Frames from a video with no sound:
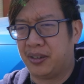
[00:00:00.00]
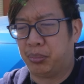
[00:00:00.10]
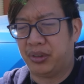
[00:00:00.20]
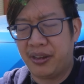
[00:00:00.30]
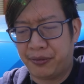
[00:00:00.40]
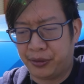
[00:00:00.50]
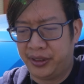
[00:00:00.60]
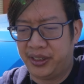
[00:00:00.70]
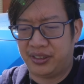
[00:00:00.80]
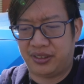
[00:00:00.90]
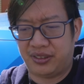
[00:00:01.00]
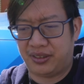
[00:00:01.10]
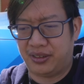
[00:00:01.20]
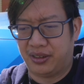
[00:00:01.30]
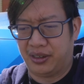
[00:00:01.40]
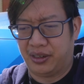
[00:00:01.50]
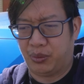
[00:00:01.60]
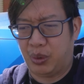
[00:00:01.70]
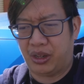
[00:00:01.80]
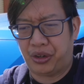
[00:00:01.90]
playfulness,
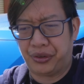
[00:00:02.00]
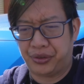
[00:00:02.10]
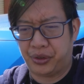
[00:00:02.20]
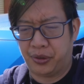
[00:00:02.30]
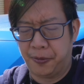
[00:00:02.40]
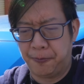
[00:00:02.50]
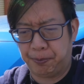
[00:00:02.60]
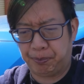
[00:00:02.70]
while also